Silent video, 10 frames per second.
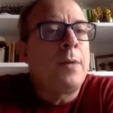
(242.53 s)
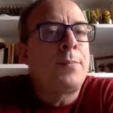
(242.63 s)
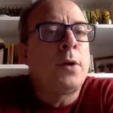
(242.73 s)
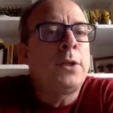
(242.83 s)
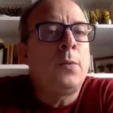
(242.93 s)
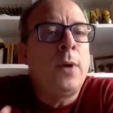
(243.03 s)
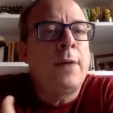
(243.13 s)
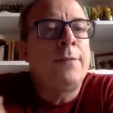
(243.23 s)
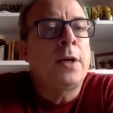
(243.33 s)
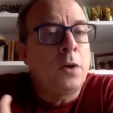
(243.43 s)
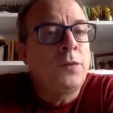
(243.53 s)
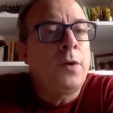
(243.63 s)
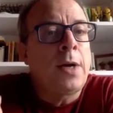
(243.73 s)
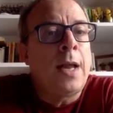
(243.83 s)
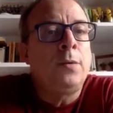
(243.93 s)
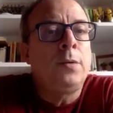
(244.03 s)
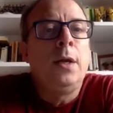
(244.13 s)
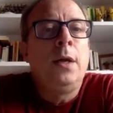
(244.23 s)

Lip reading: project, we have the cost for cloud.